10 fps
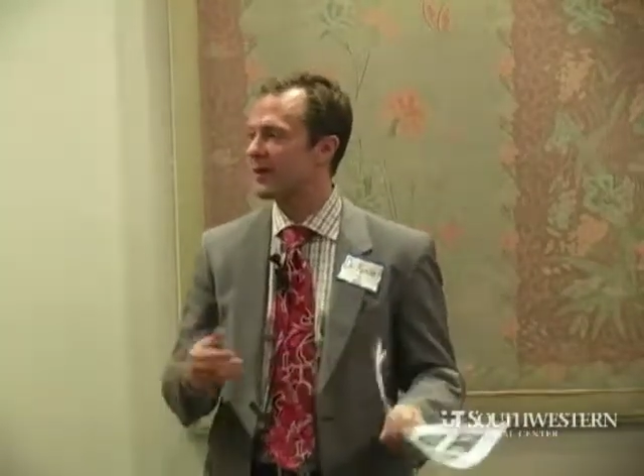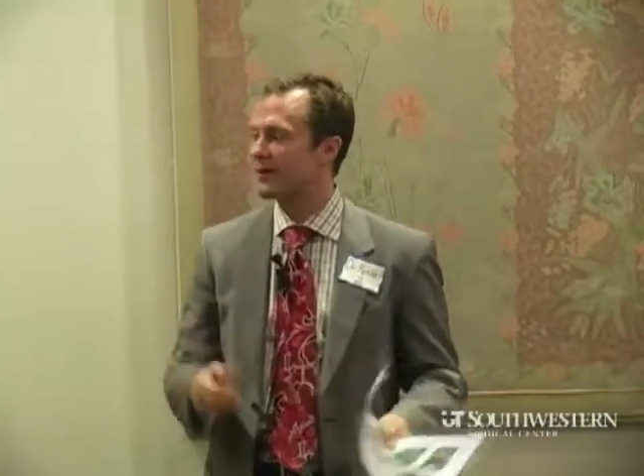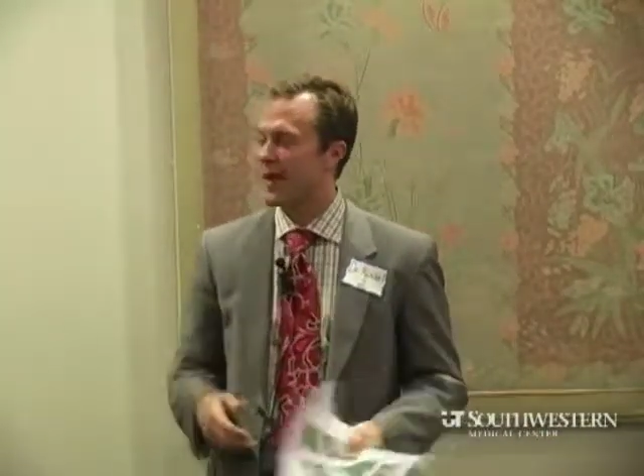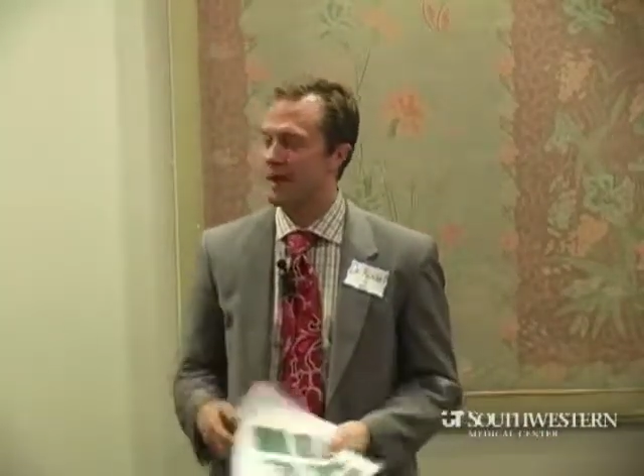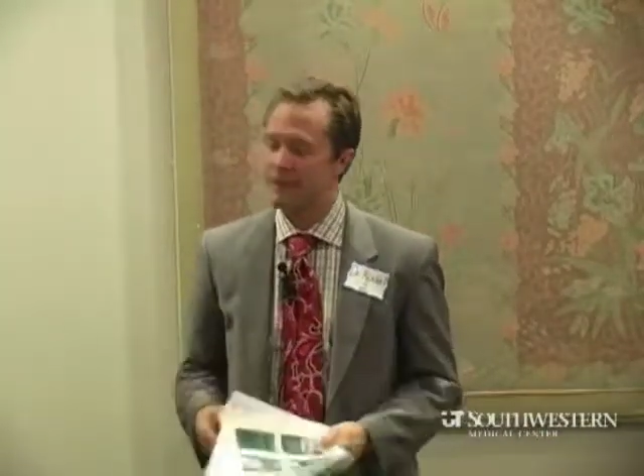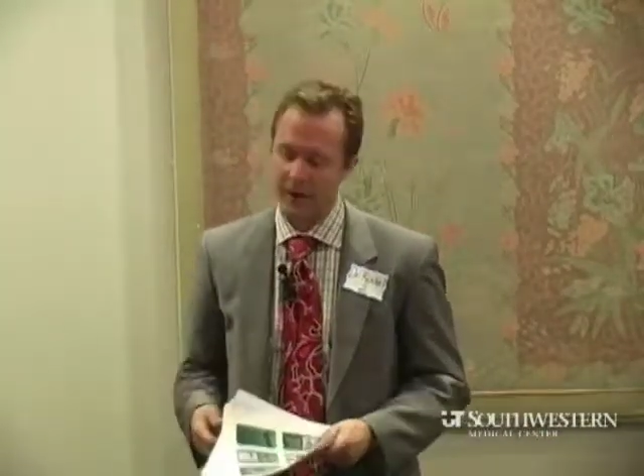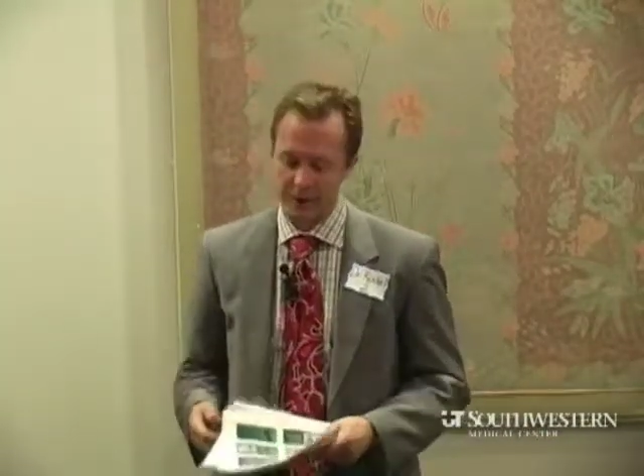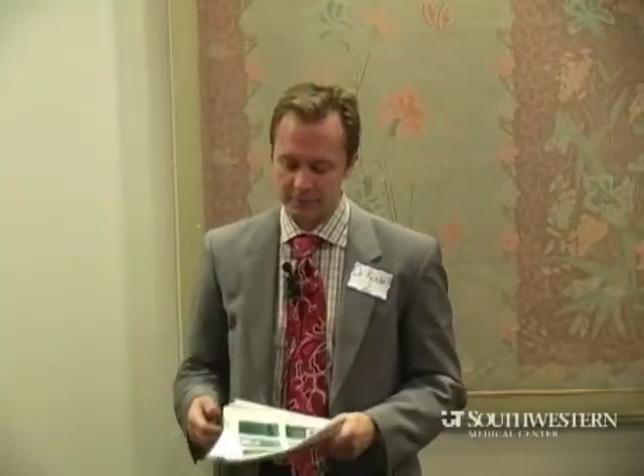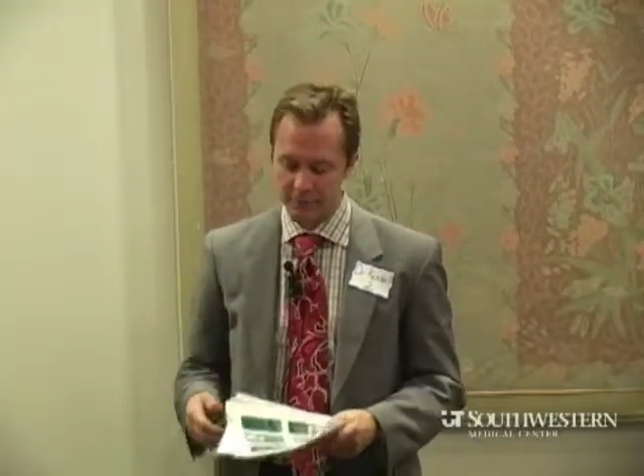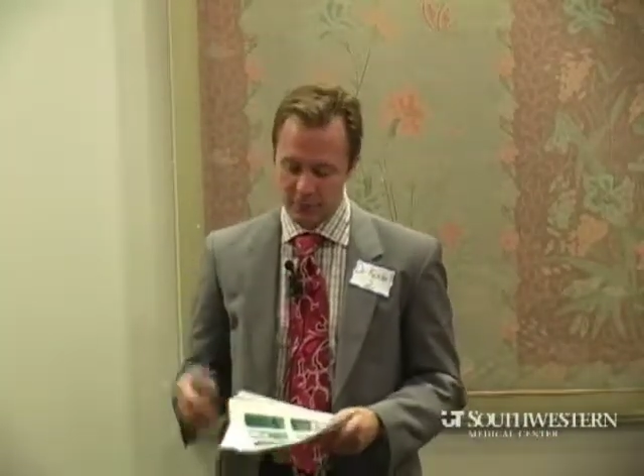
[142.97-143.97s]
that
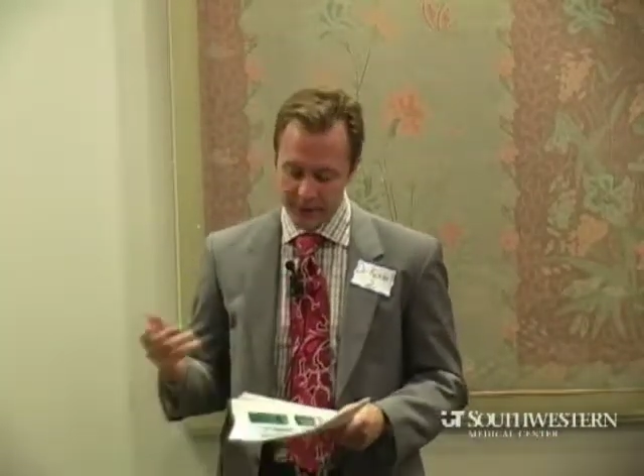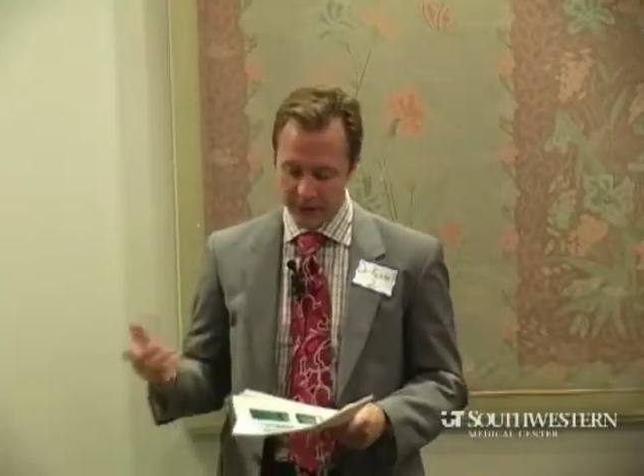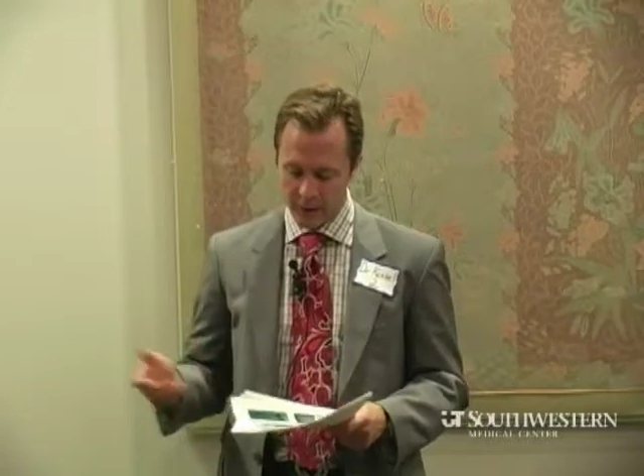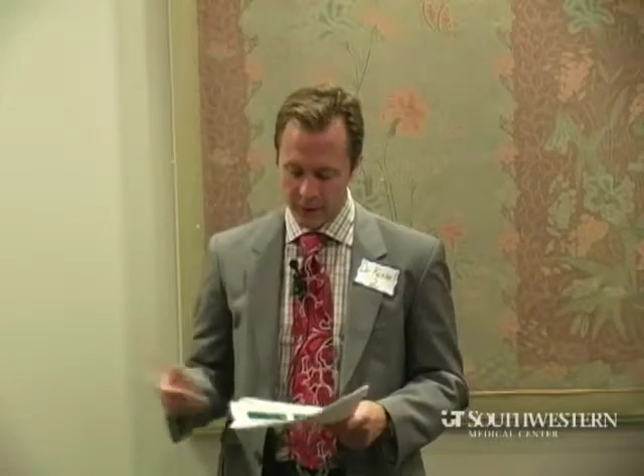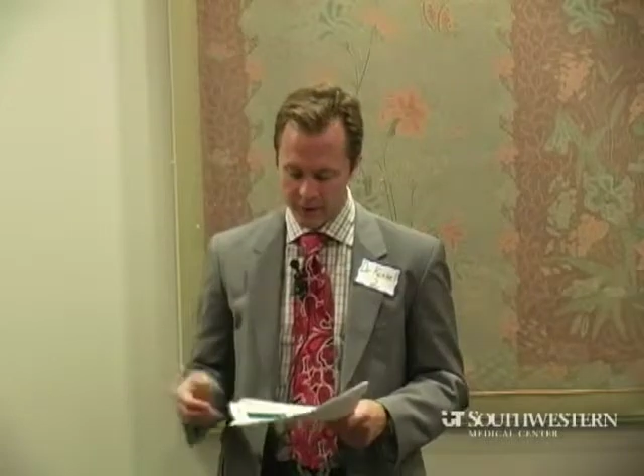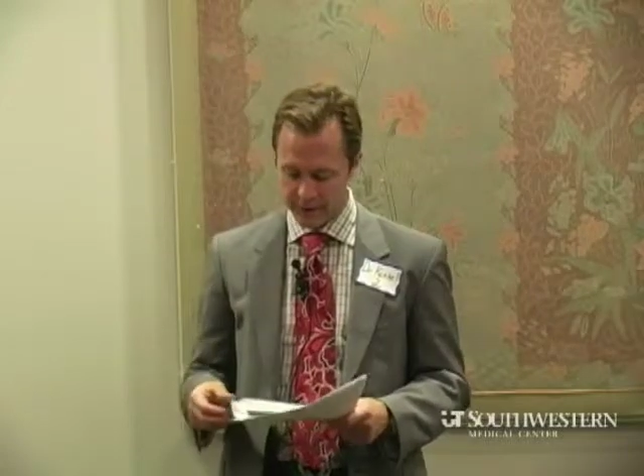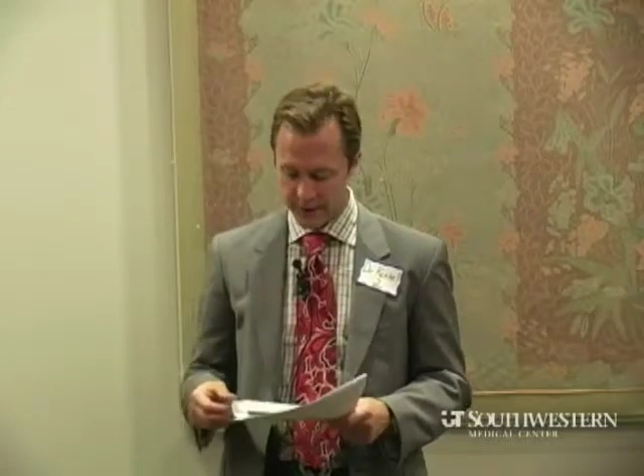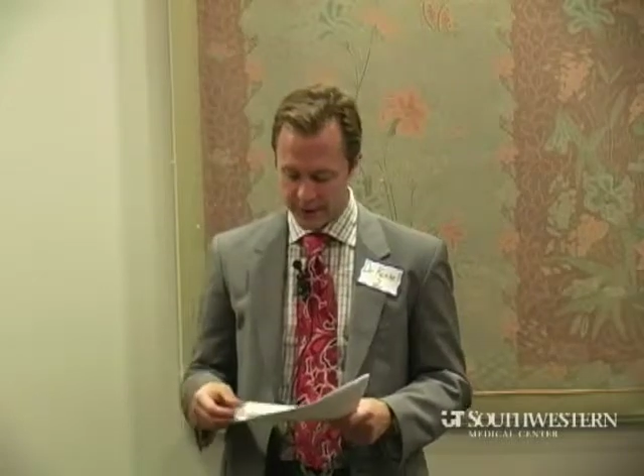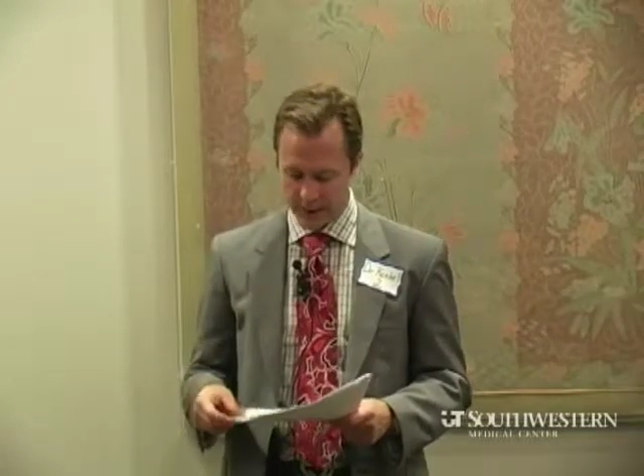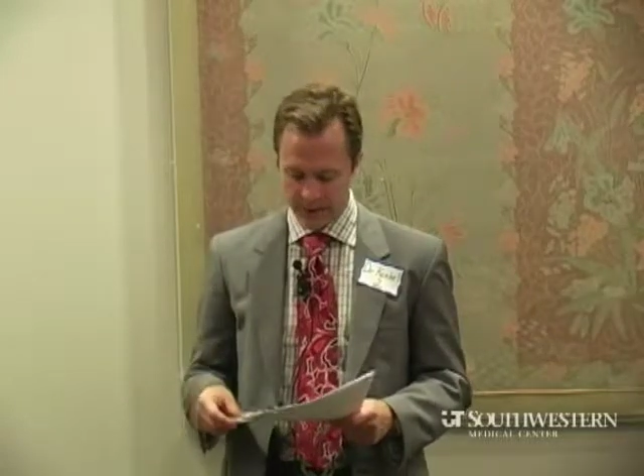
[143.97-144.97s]
much, but right now we just
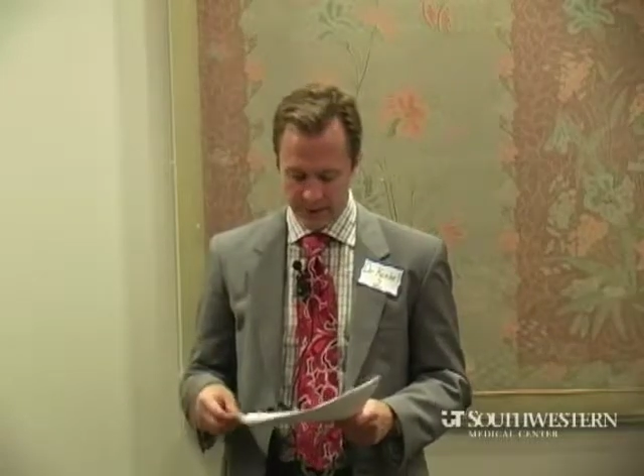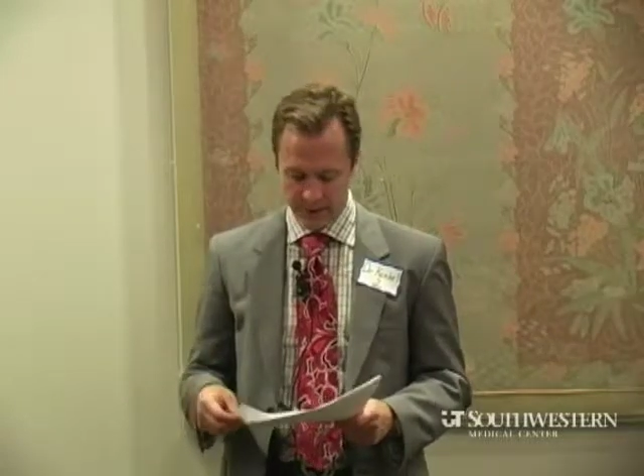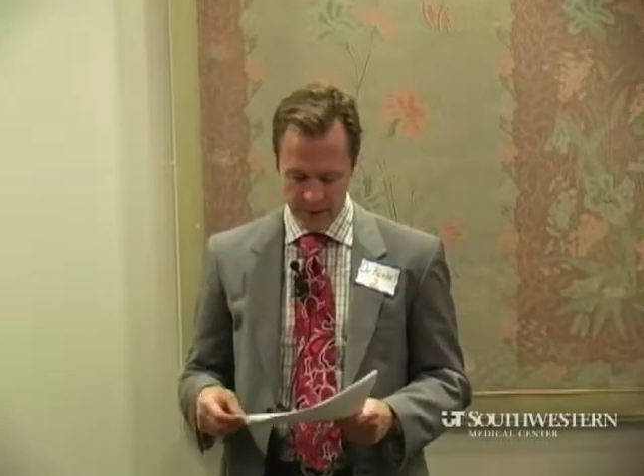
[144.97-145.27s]
can't.